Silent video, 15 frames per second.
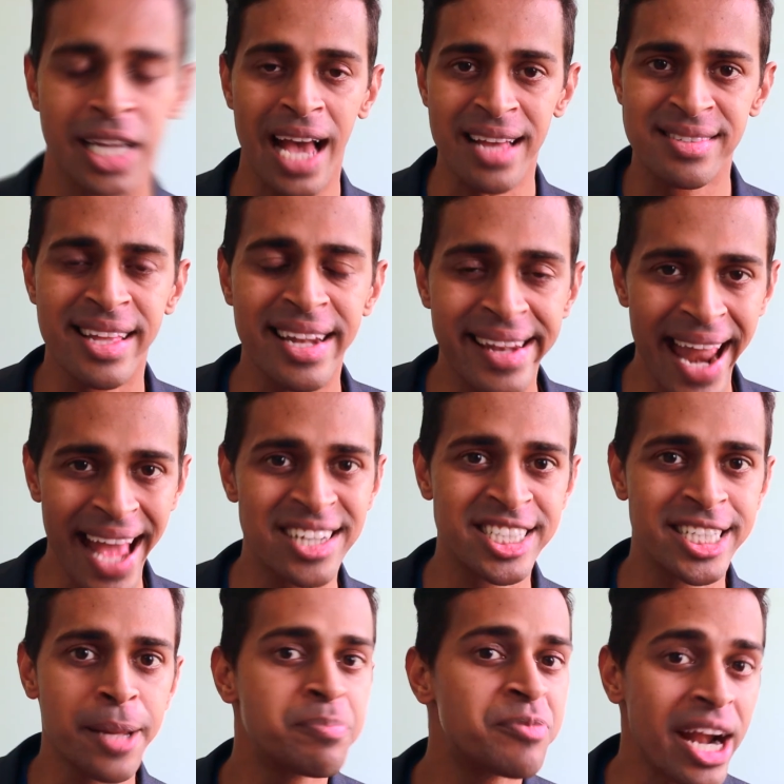Guys, the next
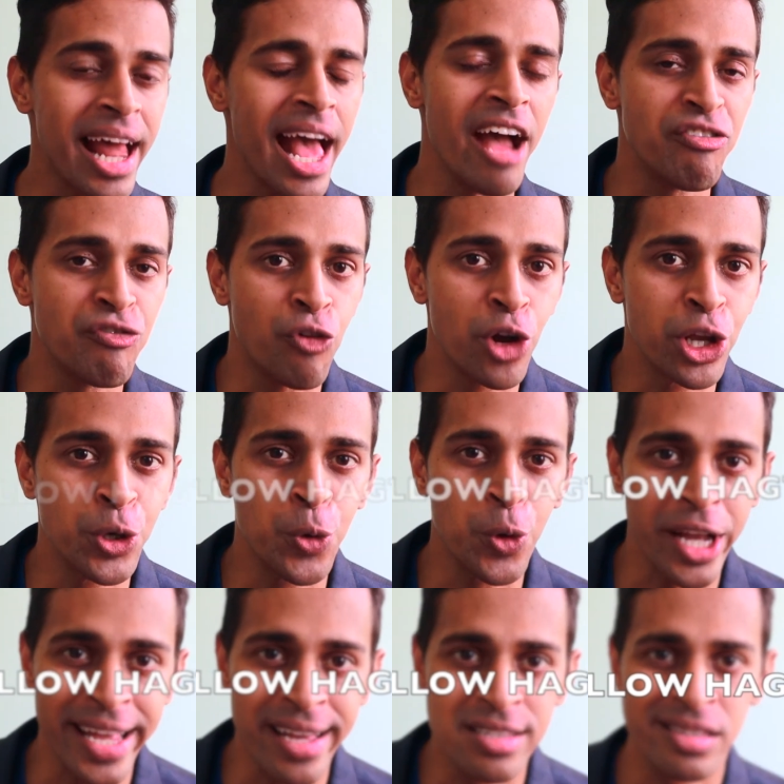tip that I have for you
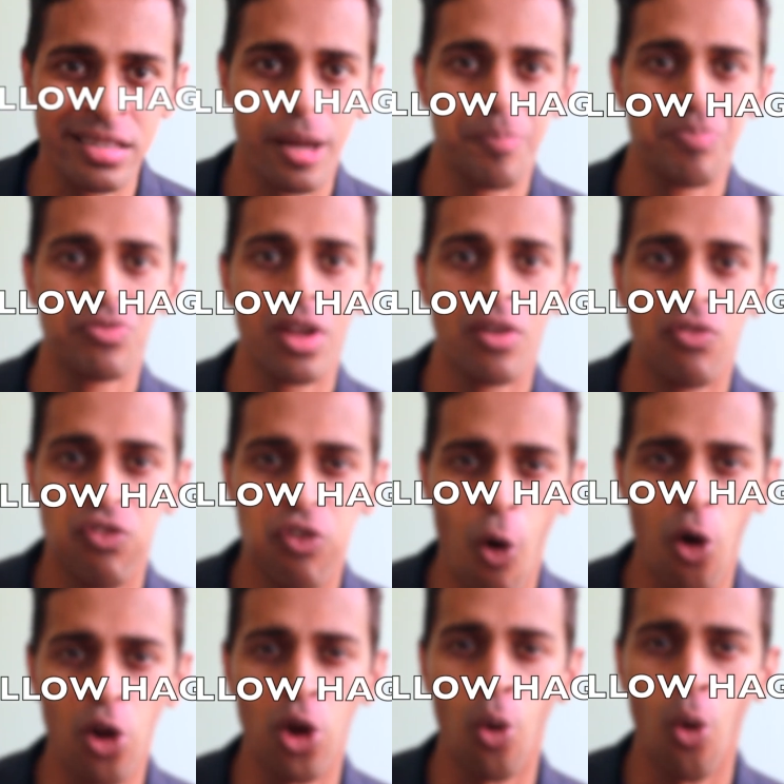is
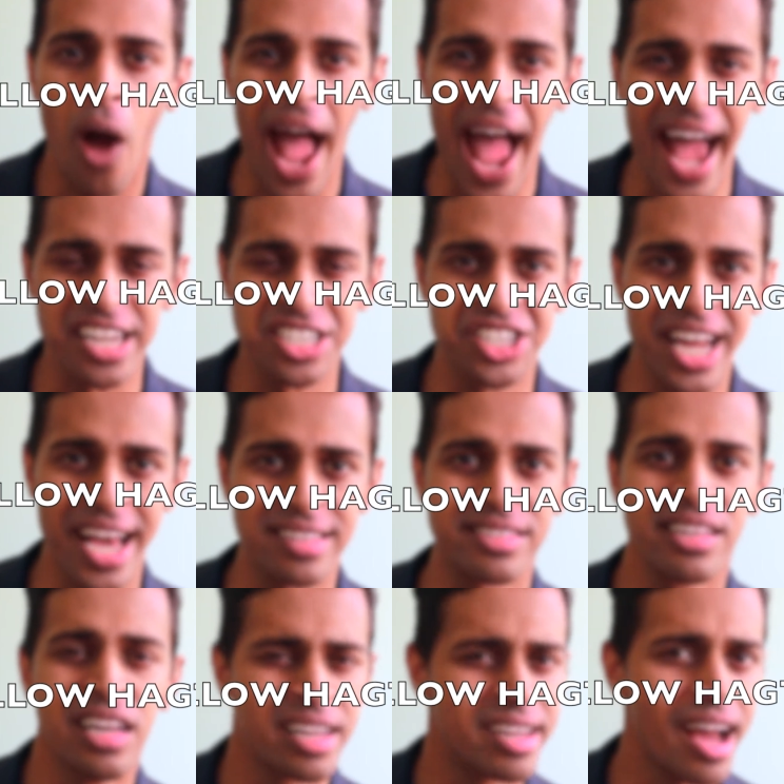follow
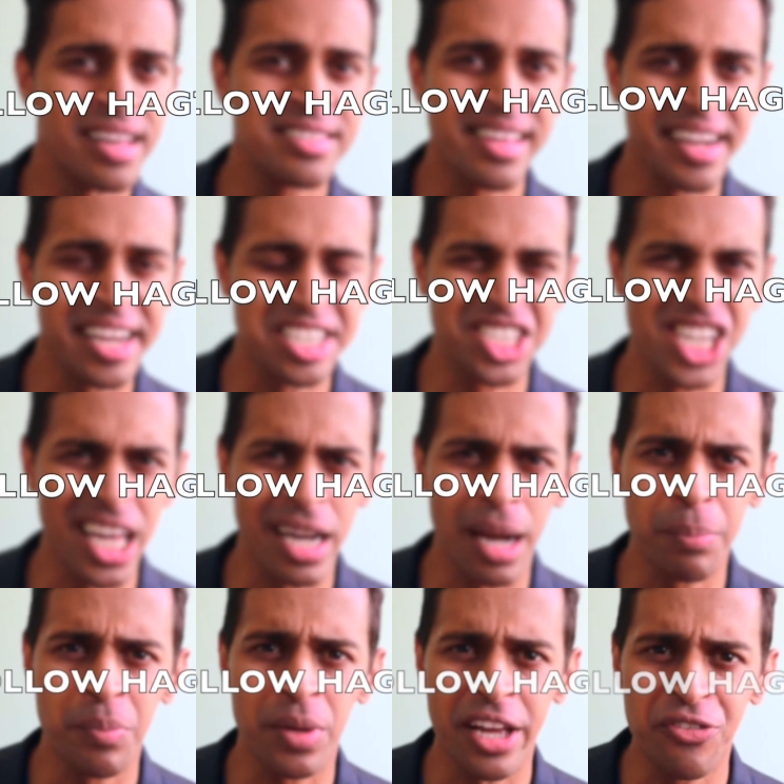hashtags. Guys, in
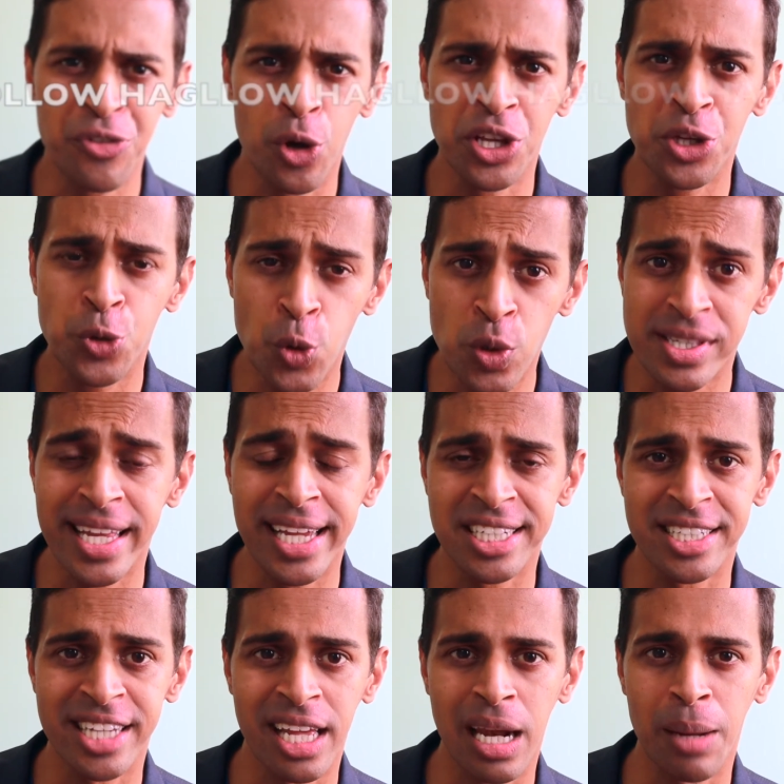Instagram, if you're using
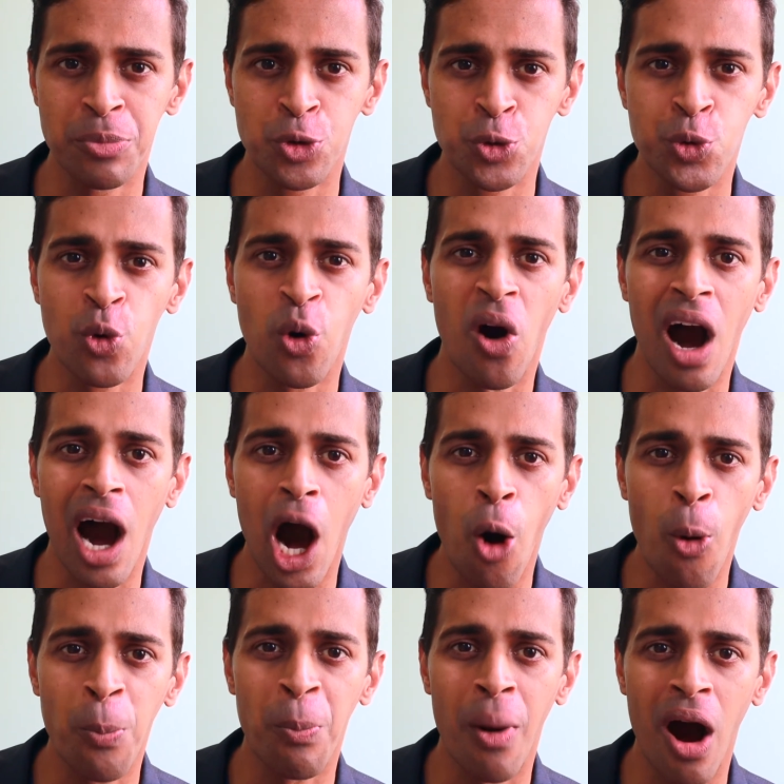Instagram, you know
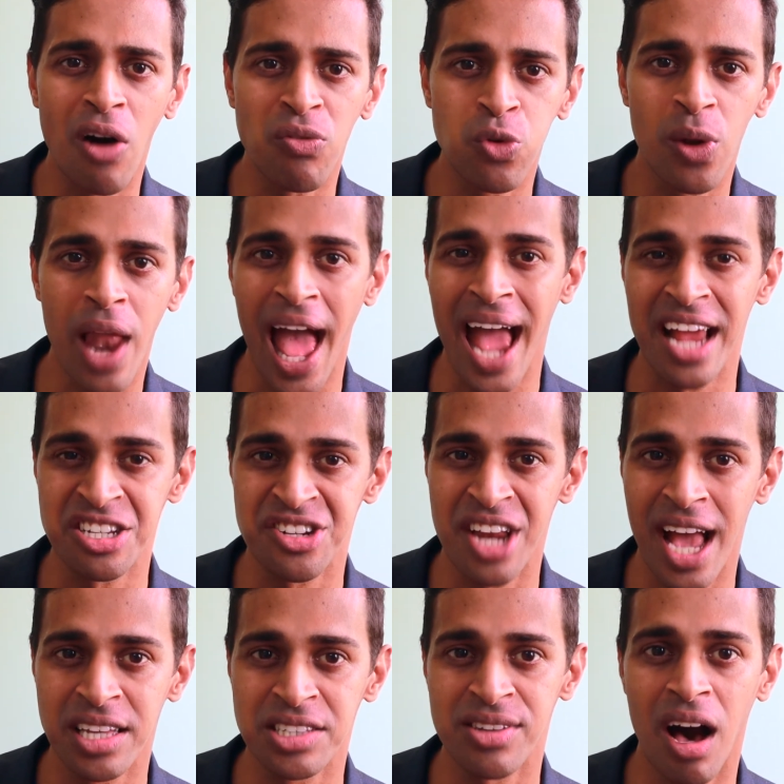how powerful
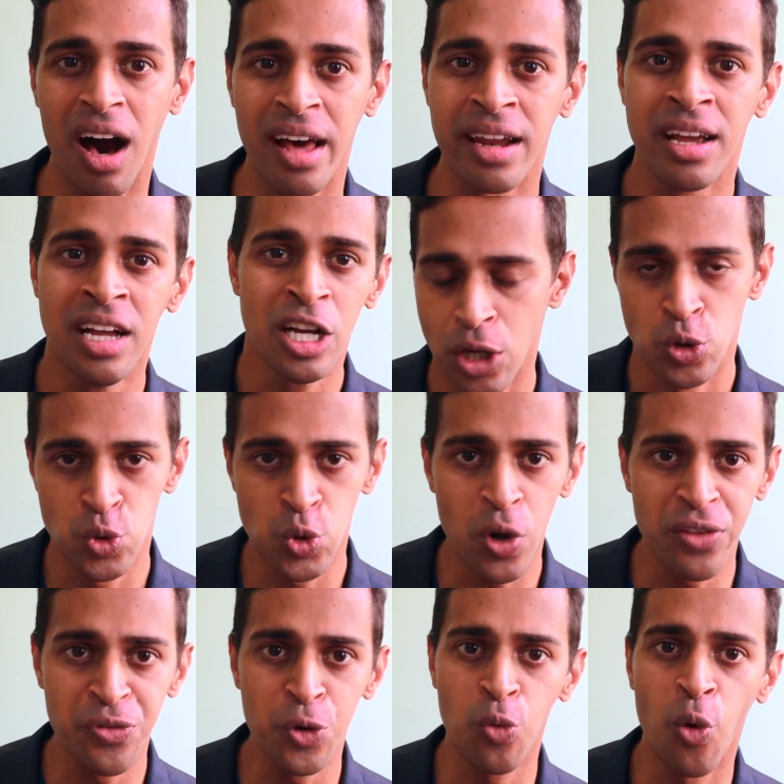hashtags are. So
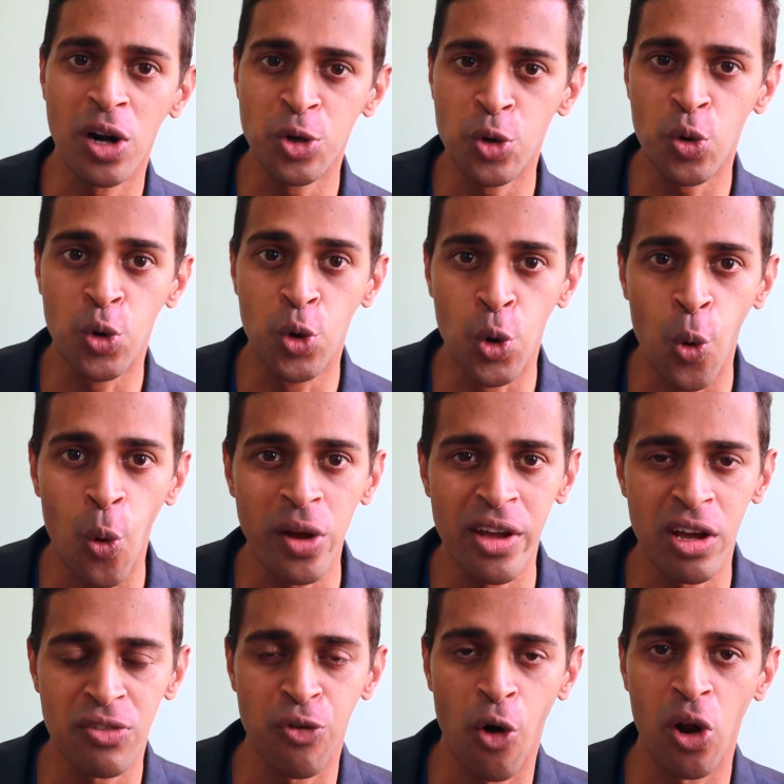if you want to grow
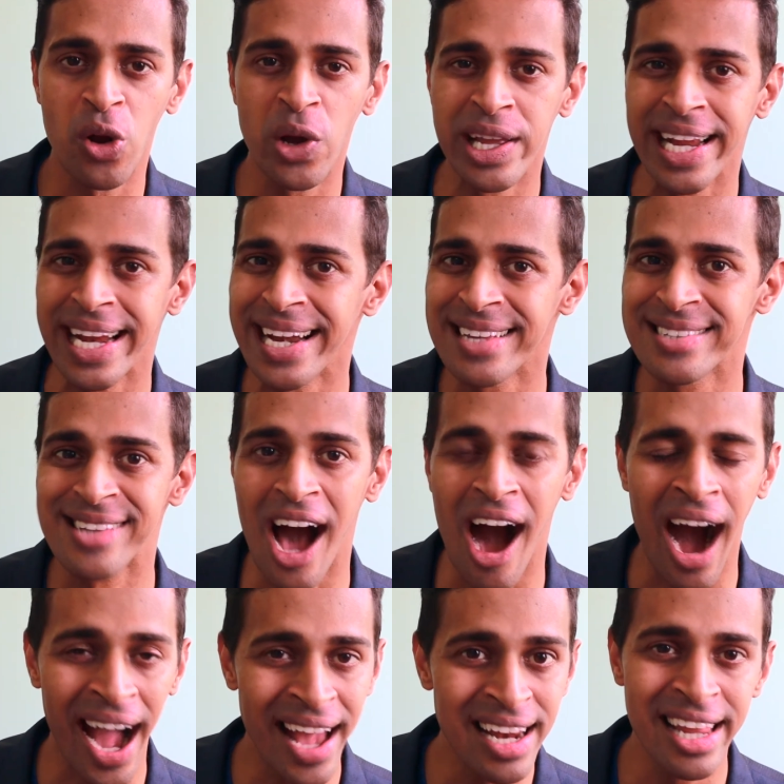your following, it is
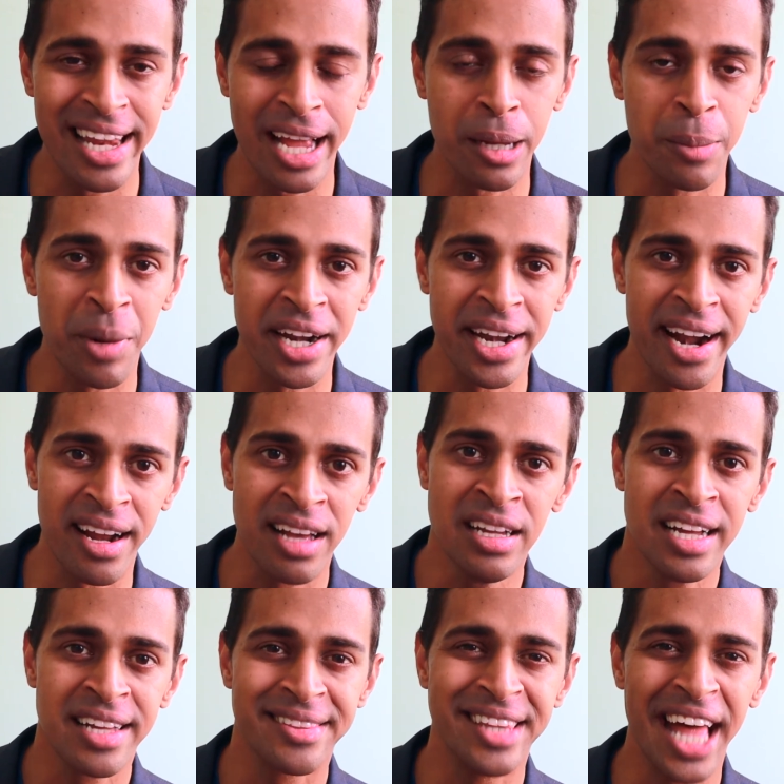highly recommended
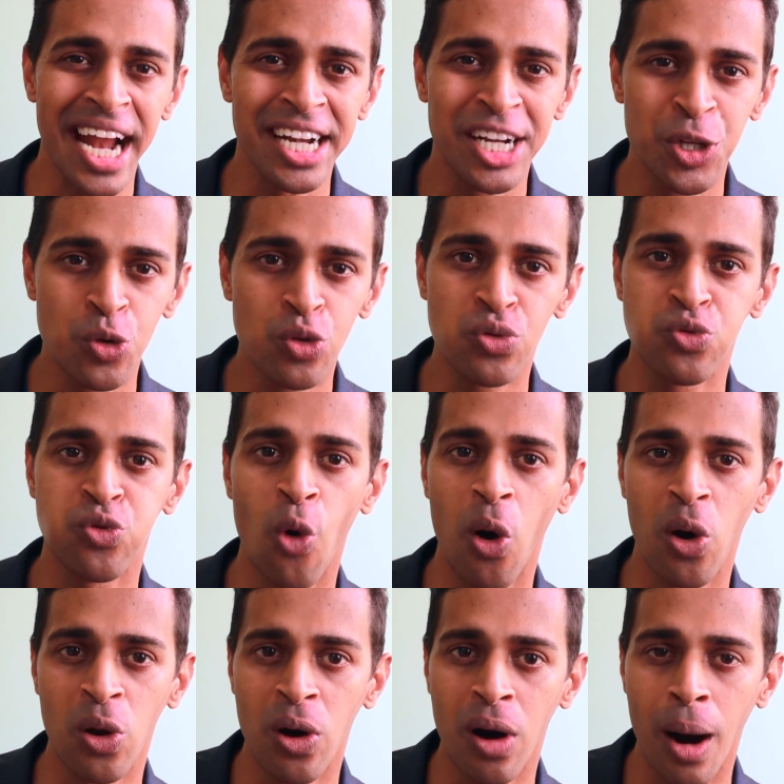that you
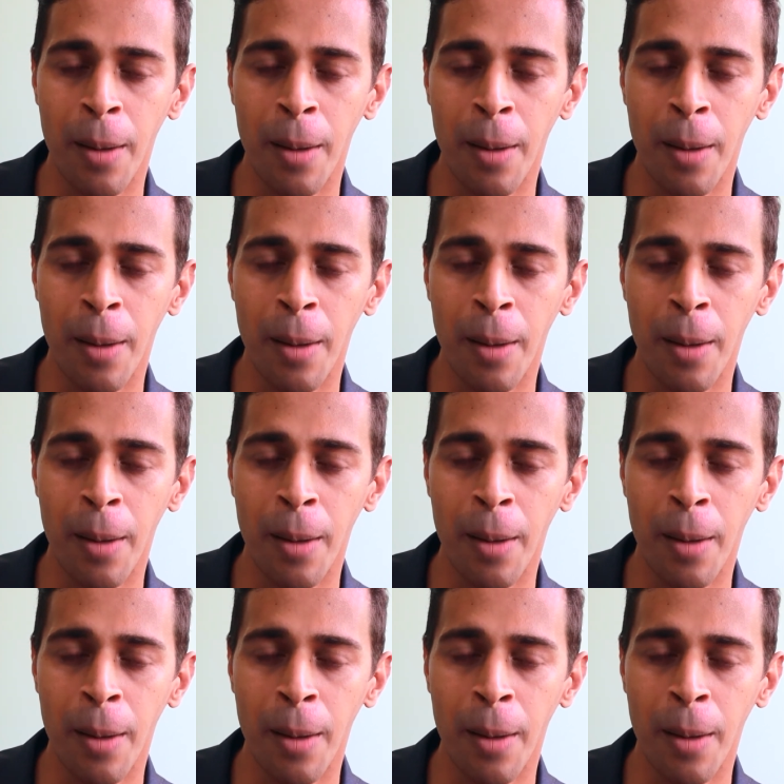follow